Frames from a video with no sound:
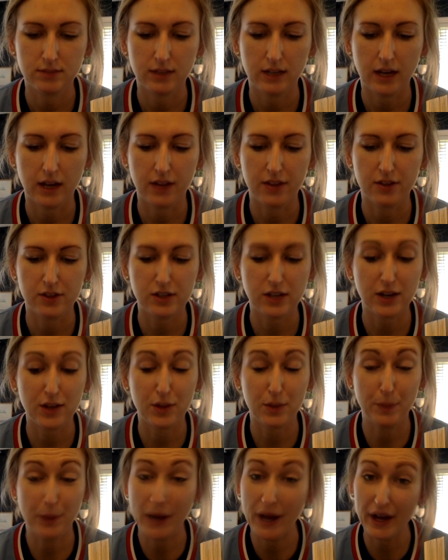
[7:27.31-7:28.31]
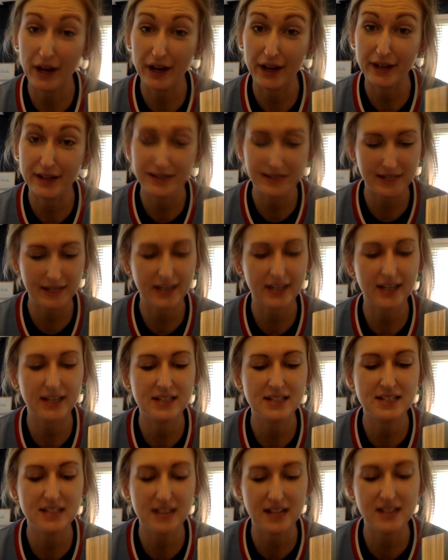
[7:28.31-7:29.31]
a
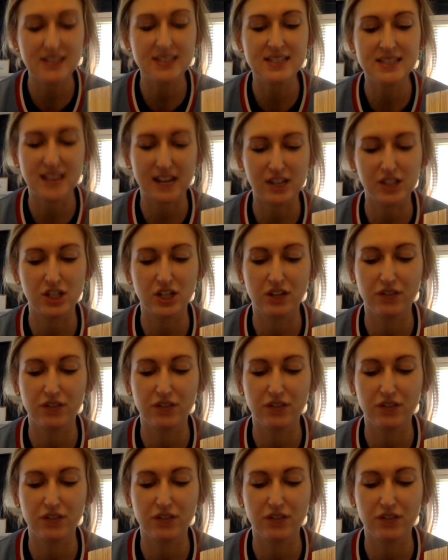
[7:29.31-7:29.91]
dense section